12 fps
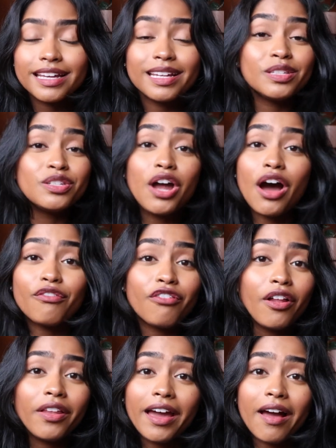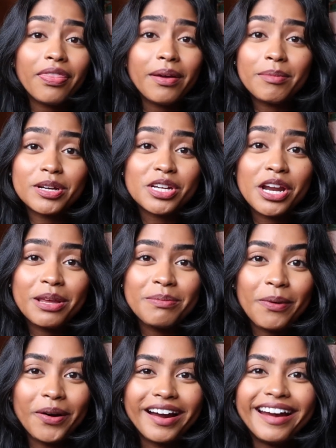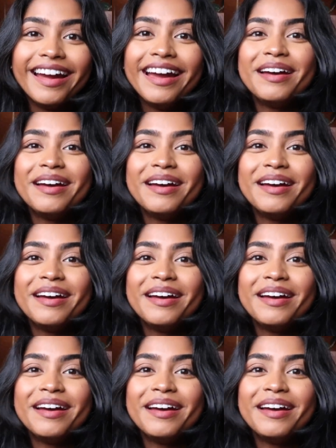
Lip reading: It's not falling out that much anymore